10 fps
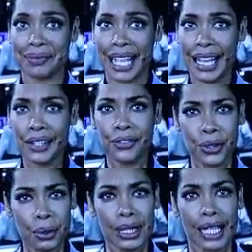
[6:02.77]
And if you
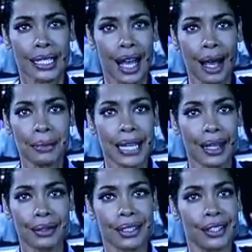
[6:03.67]
would like to opt
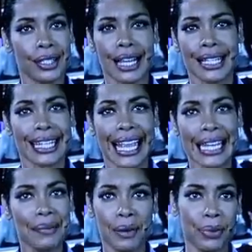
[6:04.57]
out, just ask
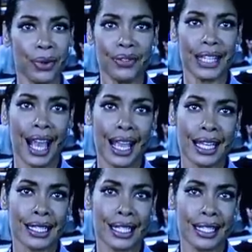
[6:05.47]
any member of the
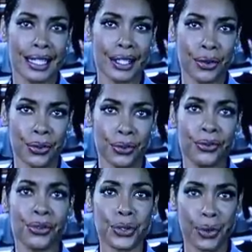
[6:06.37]
ISTC crew
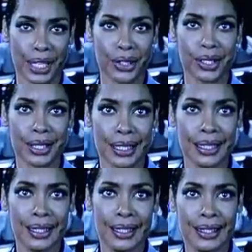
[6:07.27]
for directions.